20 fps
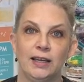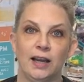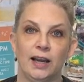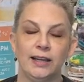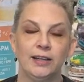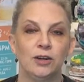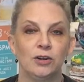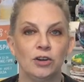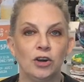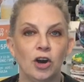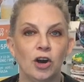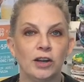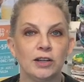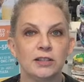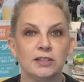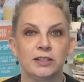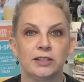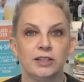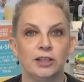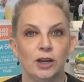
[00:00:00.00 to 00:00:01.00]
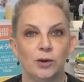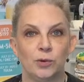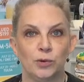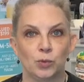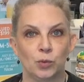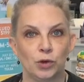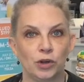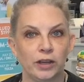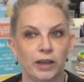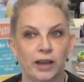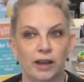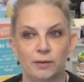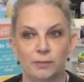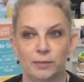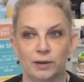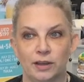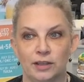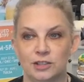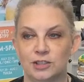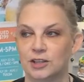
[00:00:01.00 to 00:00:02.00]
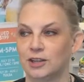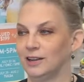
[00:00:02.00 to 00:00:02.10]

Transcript: I don't honestly go and work out much.